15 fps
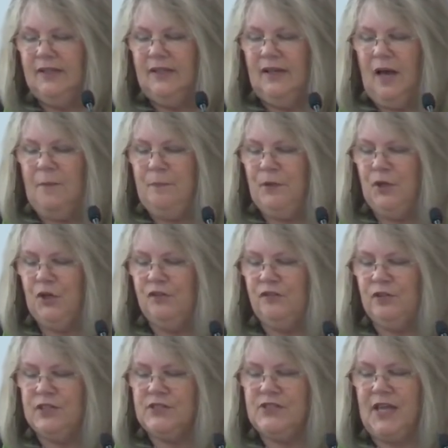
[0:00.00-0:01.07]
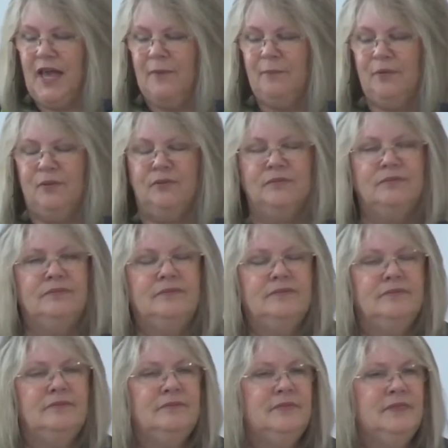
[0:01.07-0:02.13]
A beautiful example
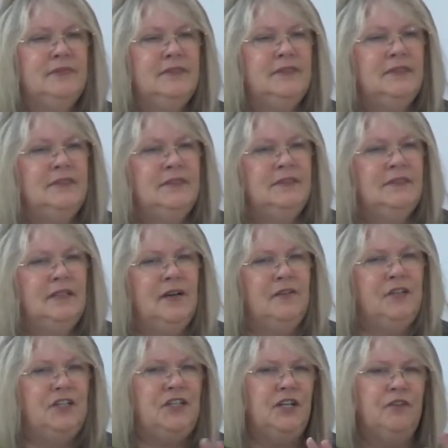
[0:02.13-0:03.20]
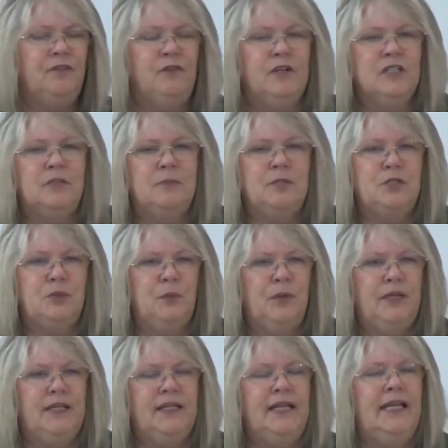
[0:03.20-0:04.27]
of the difference
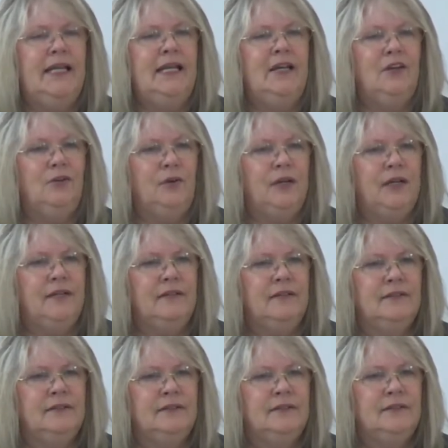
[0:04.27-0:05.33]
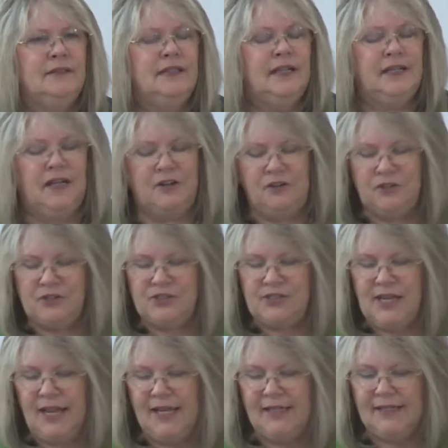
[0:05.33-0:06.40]
between hearing and
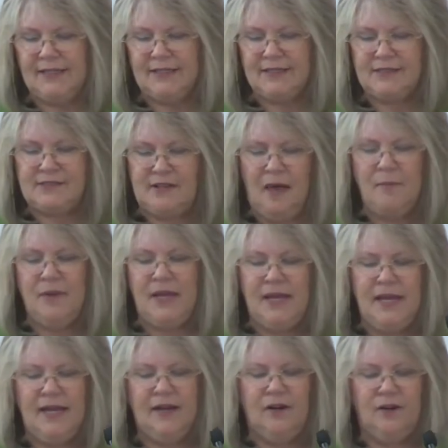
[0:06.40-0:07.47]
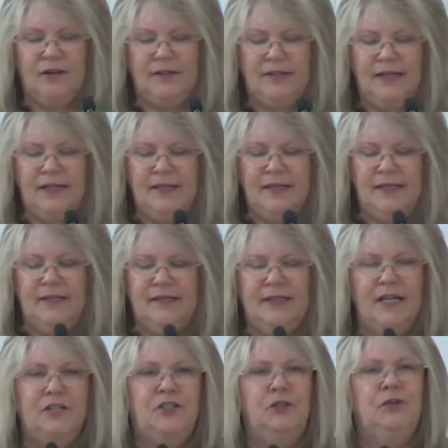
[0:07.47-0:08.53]
understanding. Some hear and
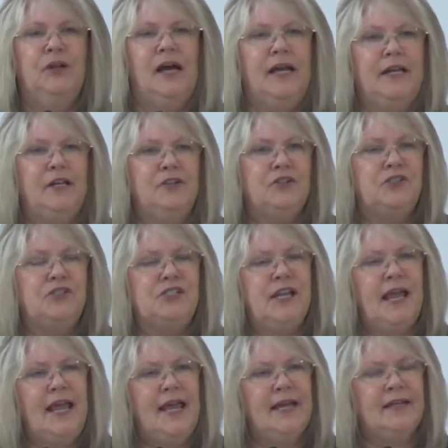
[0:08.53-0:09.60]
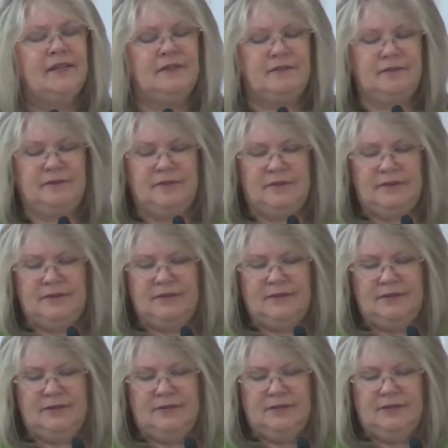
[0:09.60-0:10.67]
they do not understand.
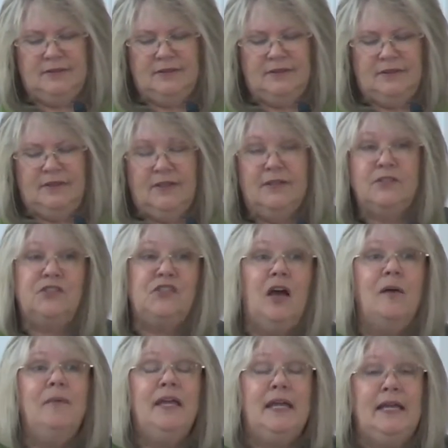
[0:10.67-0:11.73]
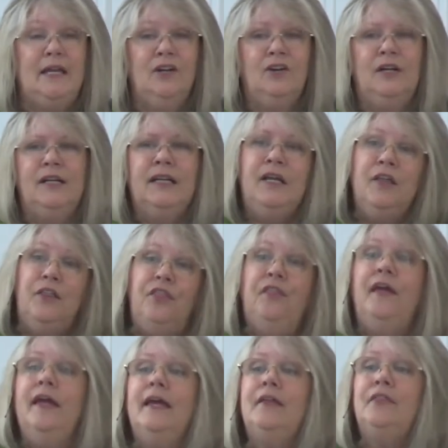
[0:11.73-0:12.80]
Some hear and
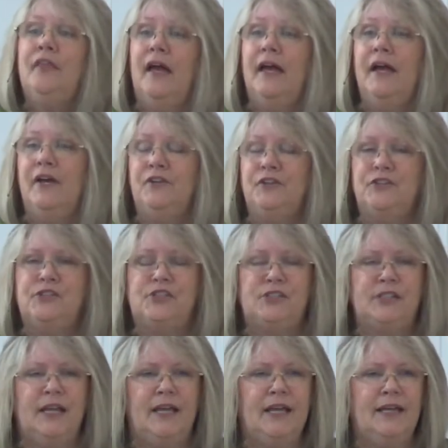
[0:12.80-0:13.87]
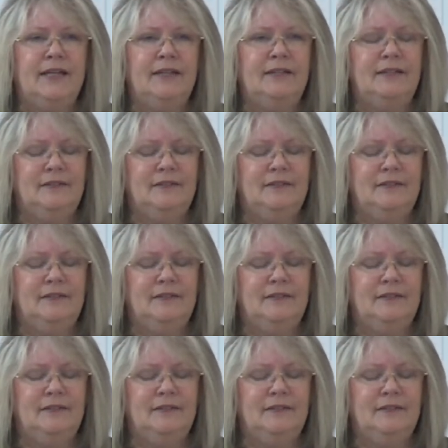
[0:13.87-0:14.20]
think they understand.